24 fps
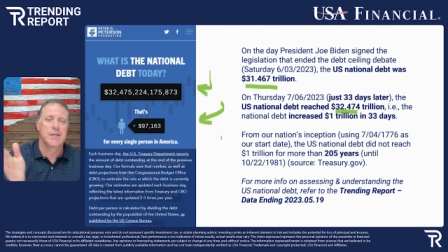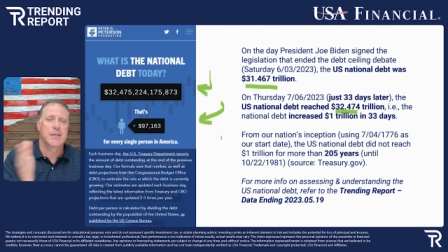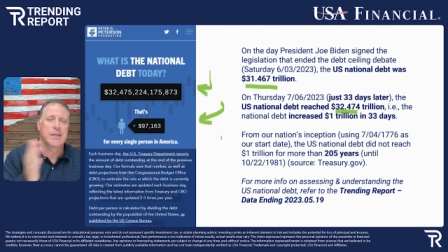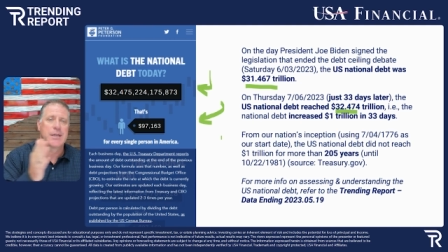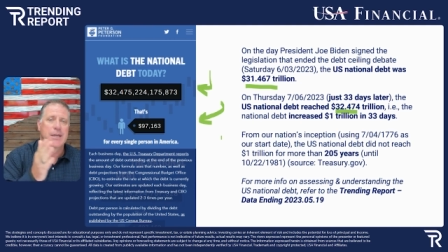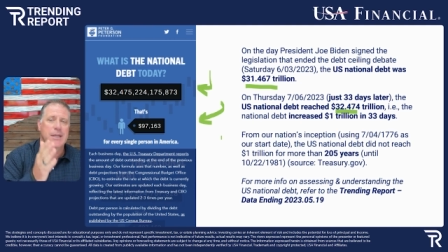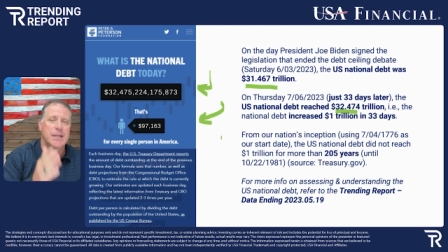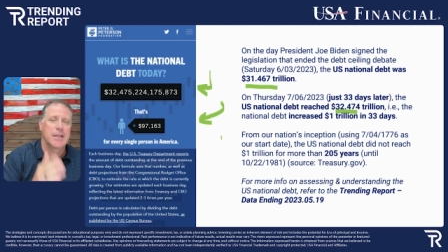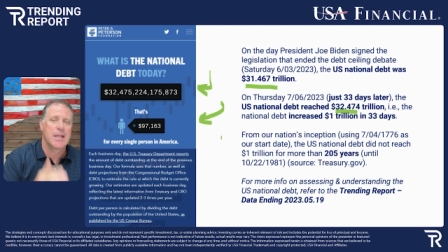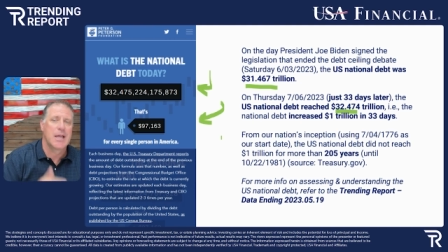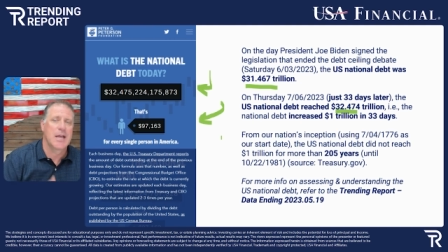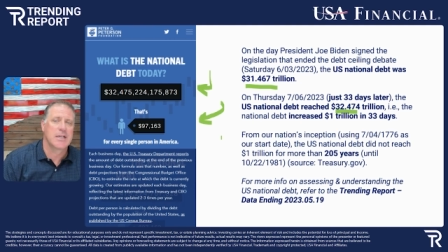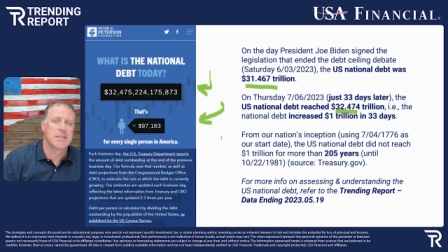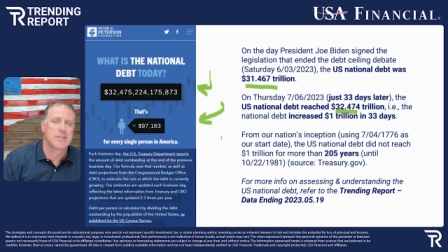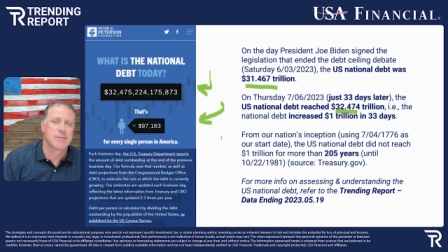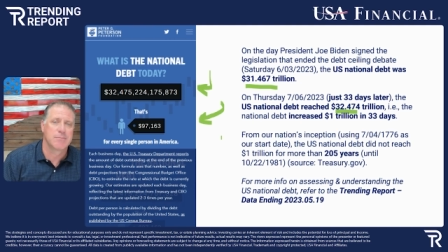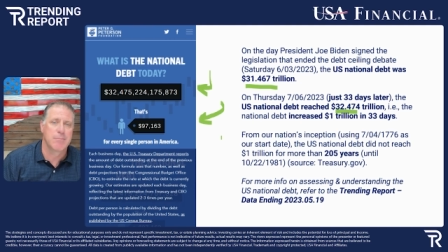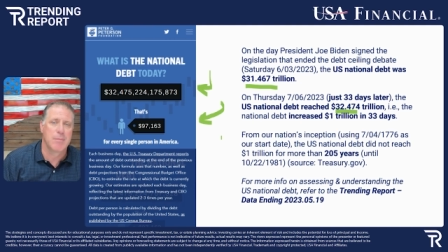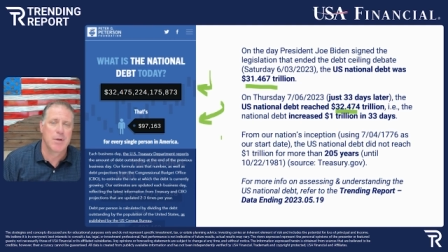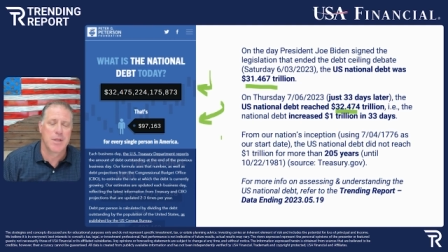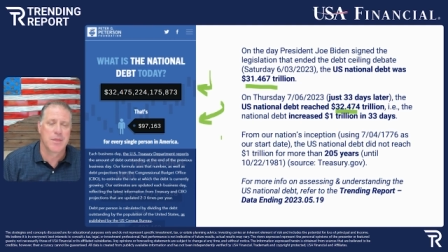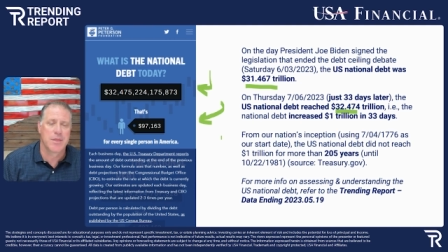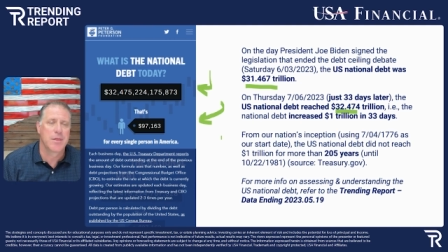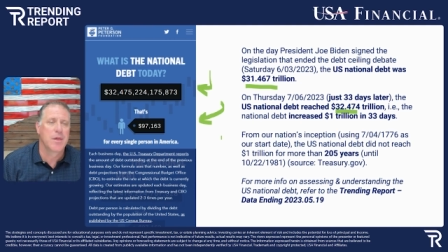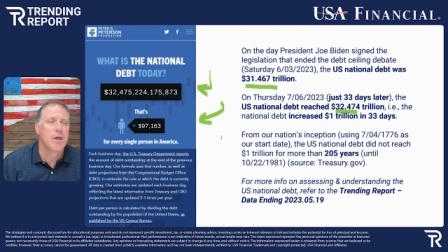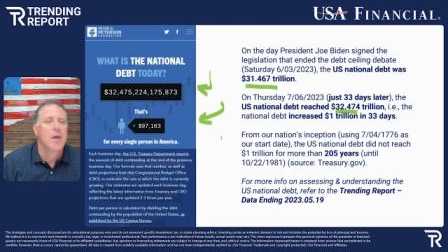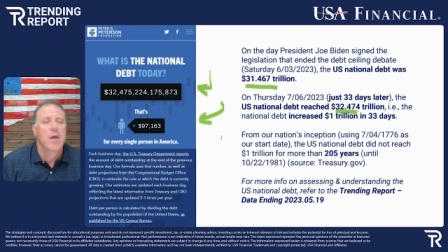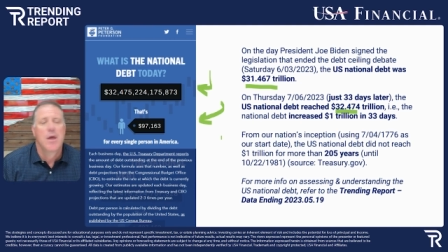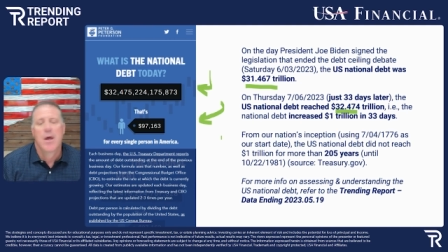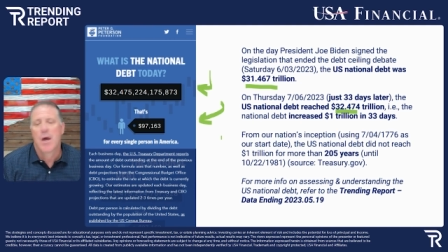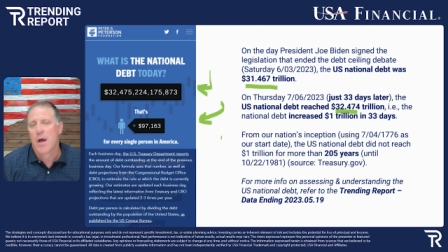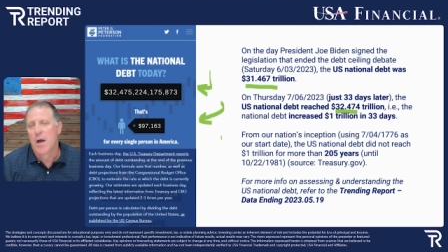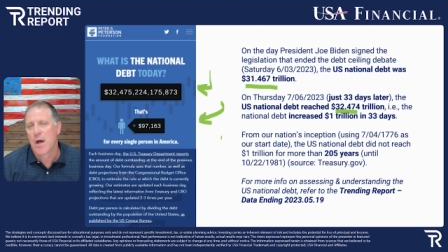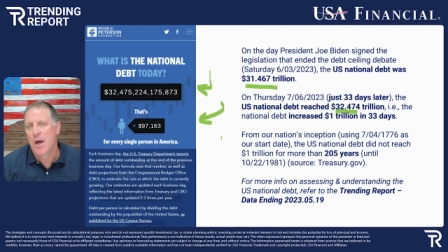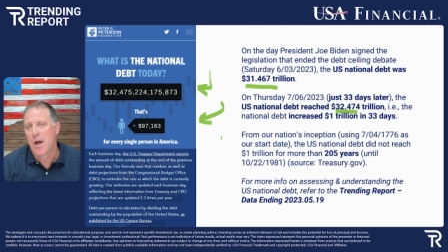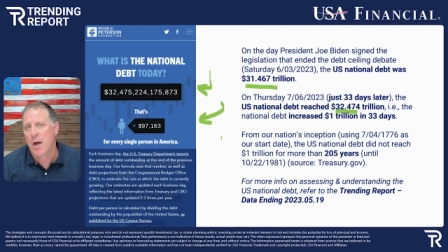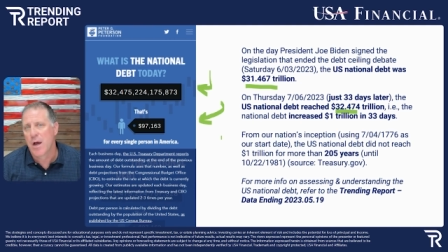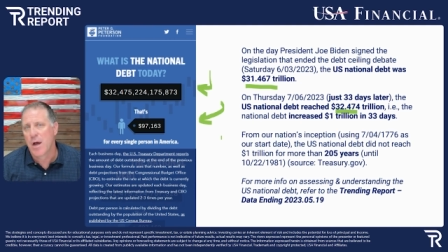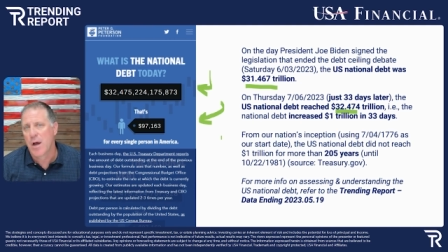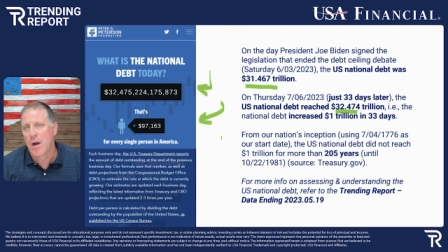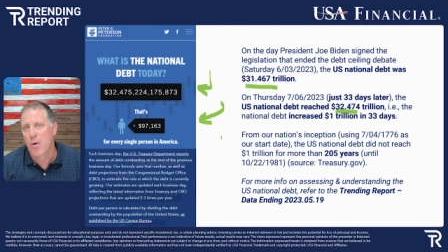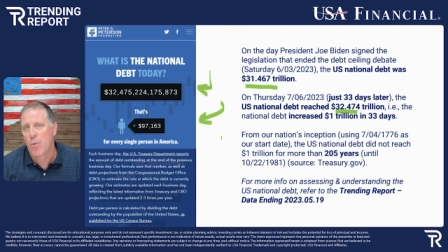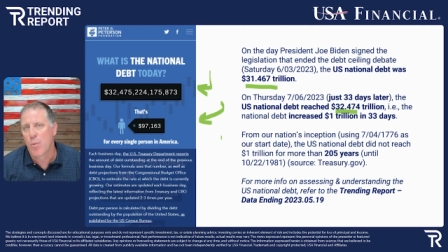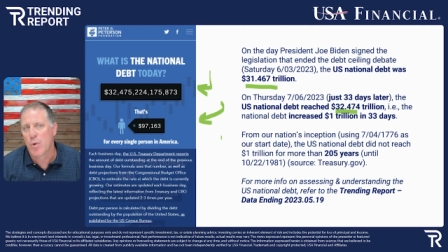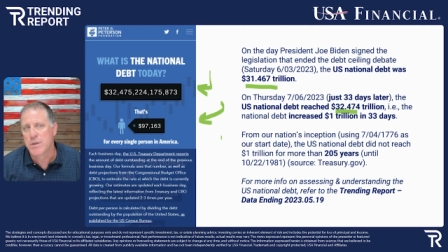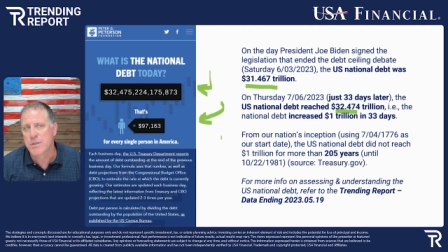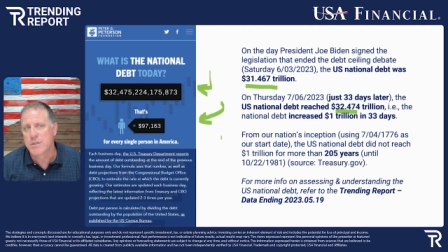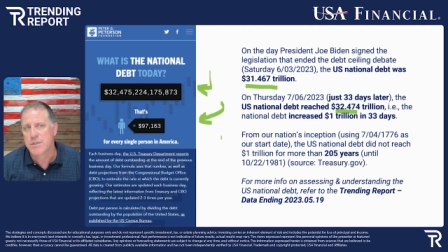And again, last month
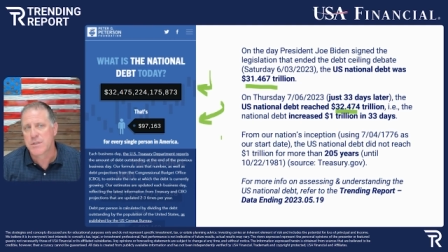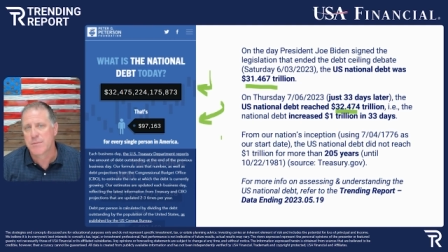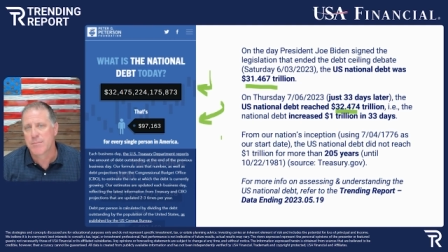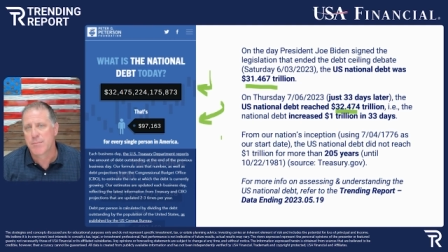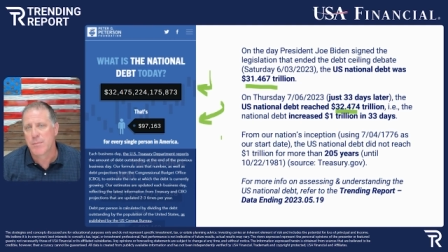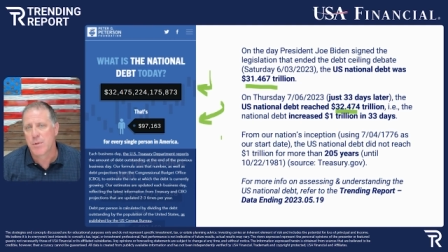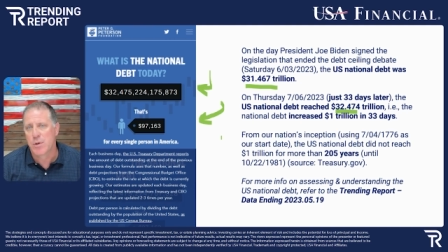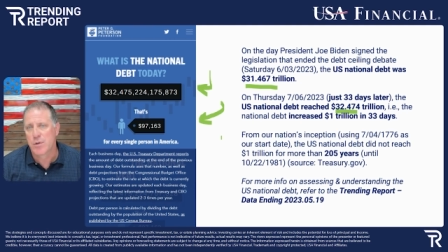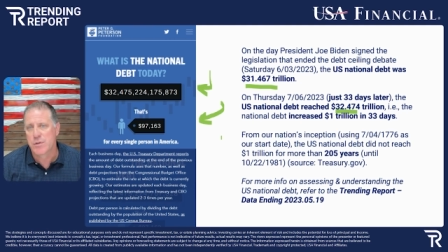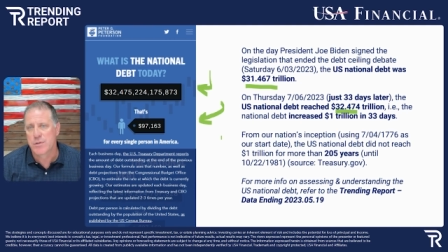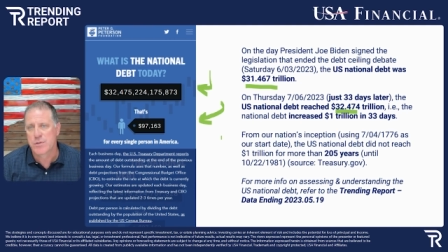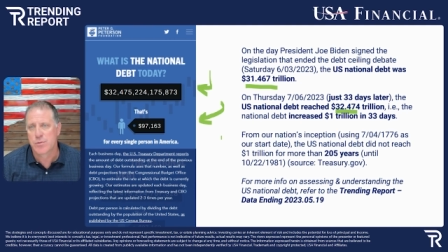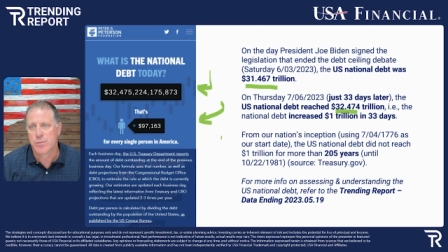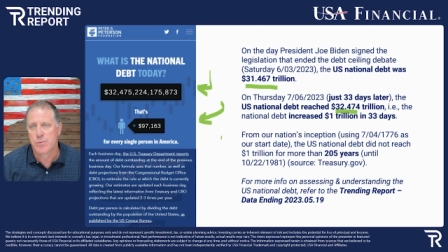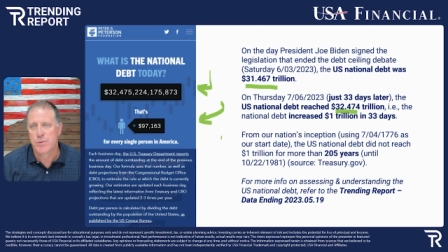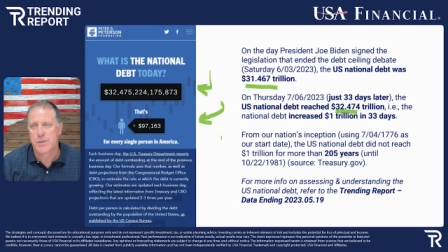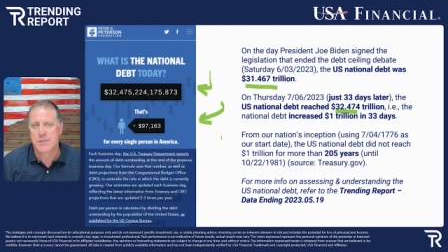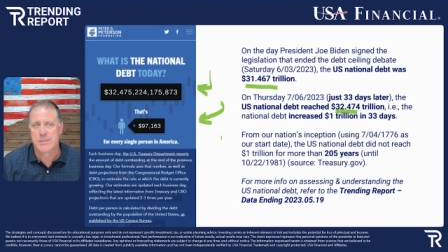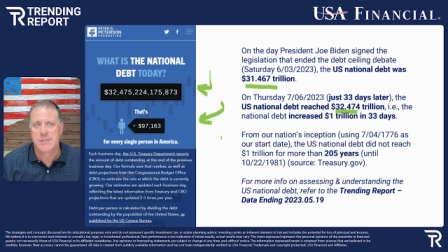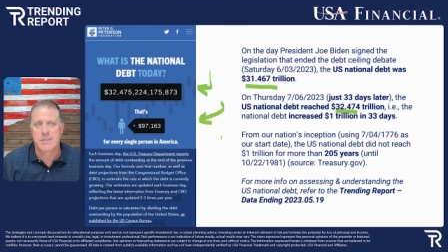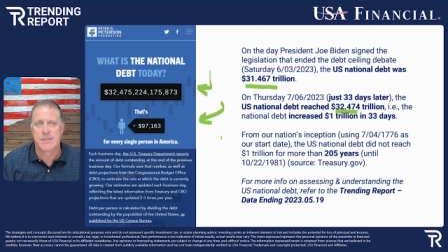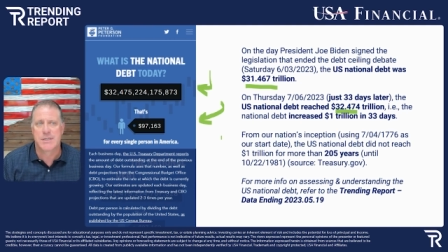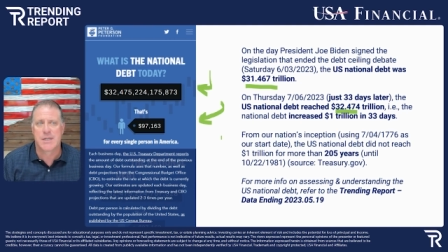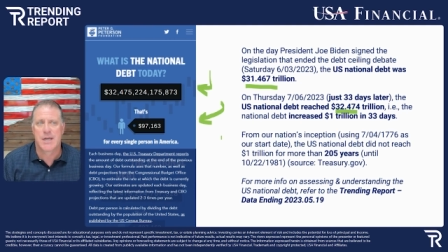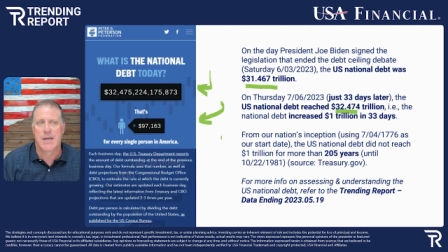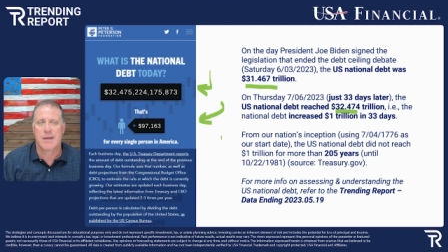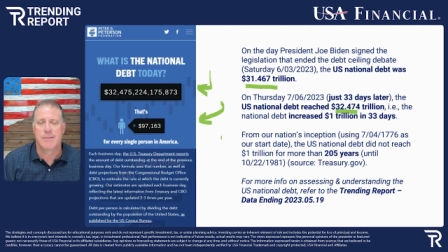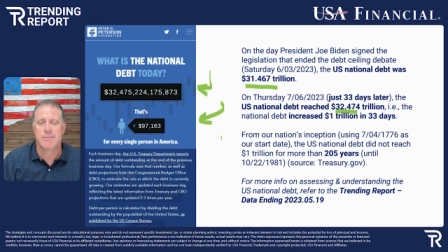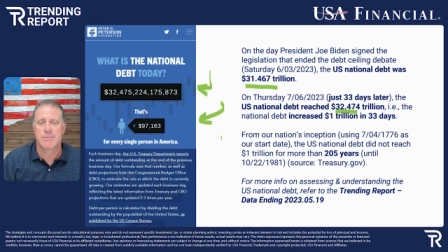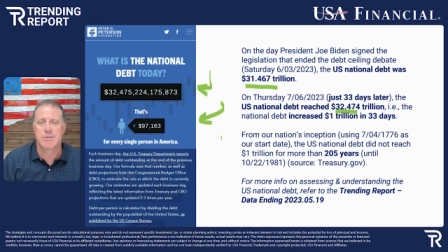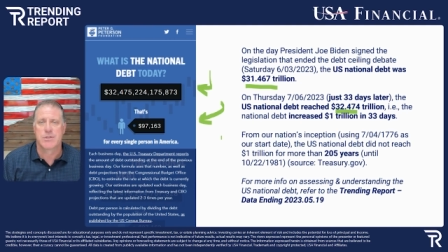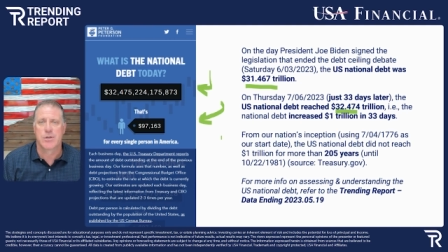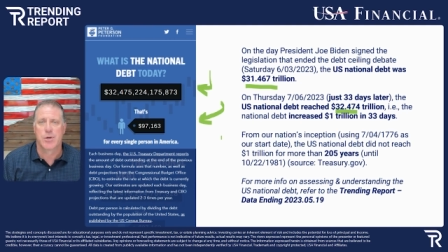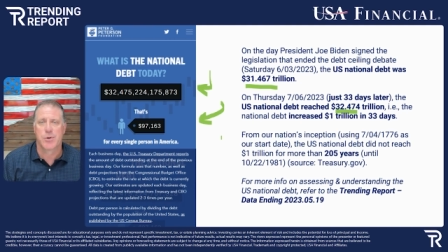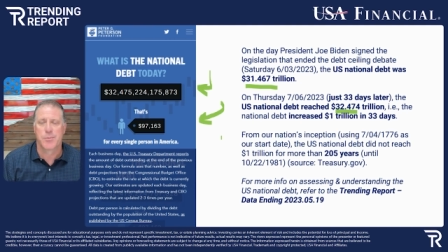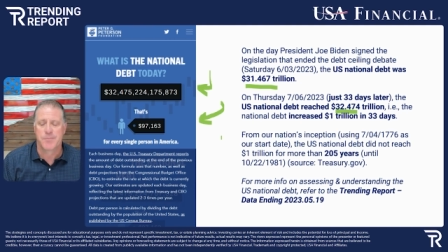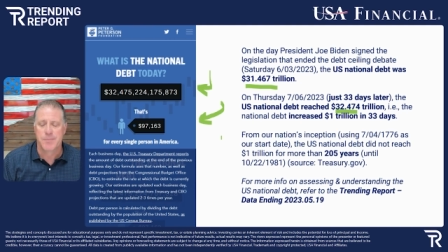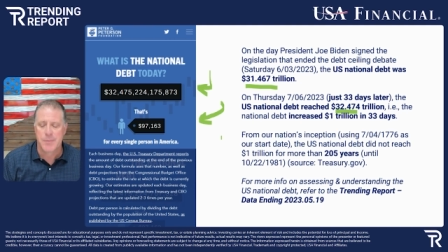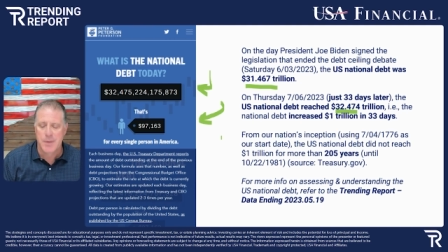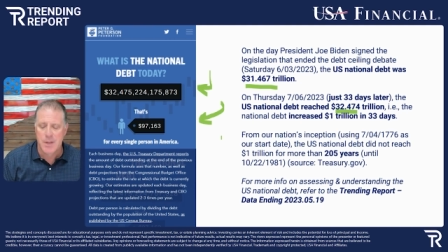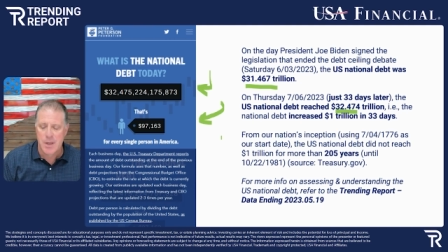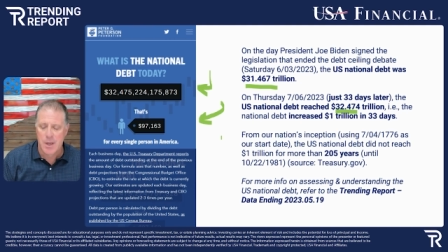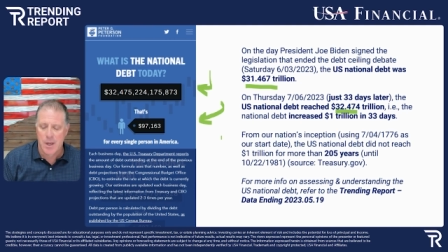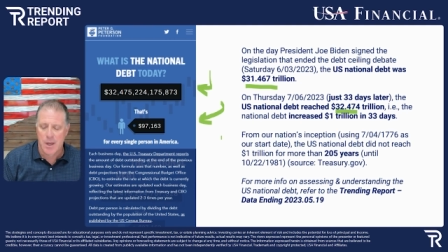was the most recent time. So